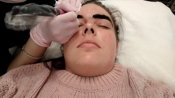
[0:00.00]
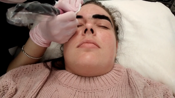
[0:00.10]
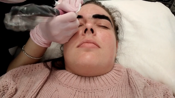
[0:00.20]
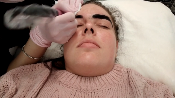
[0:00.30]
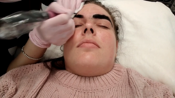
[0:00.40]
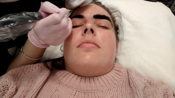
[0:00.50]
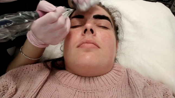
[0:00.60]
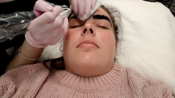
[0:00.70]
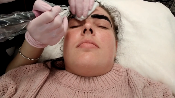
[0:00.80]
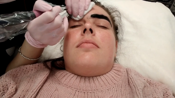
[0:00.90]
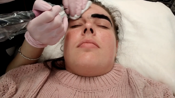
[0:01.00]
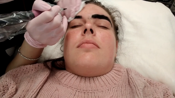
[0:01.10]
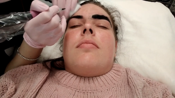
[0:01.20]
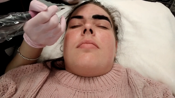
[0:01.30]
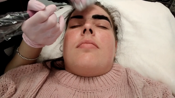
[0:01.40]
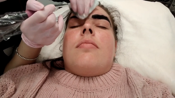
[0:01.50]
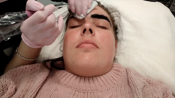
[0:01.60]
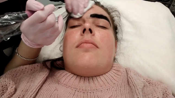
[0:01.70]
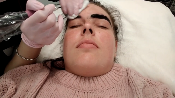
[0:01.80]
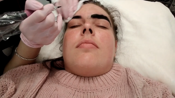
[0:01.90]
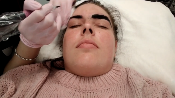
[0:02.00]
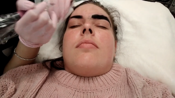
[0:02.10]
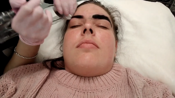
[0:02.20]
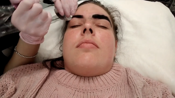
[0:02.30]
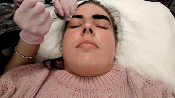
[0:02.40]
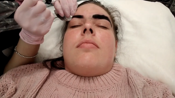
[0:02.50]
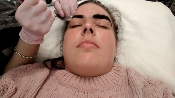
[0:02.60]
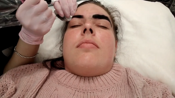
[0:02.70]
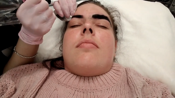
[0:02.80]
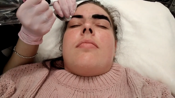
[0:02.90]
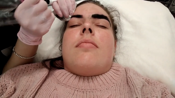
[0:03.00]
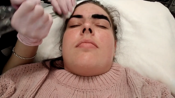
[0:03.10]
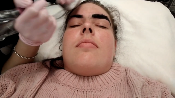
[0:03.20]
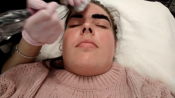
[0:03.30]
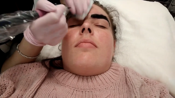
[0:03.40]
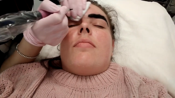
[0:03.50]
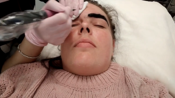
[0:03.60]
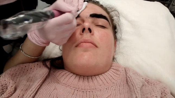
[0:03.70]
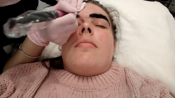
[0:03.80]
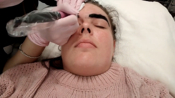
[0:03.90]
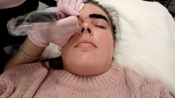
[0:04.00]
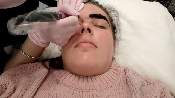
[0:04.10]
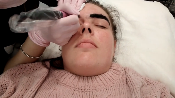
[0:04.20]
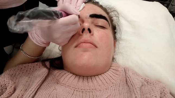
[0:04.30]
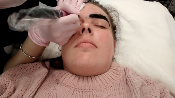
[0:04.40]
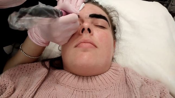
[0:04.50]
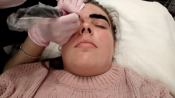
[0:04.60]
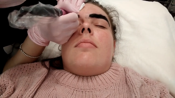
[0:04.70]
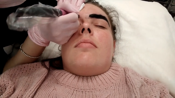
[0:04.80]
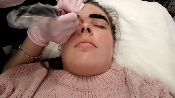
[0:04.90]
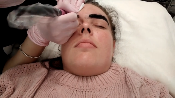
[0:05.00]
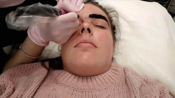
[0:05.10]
Nothing is said.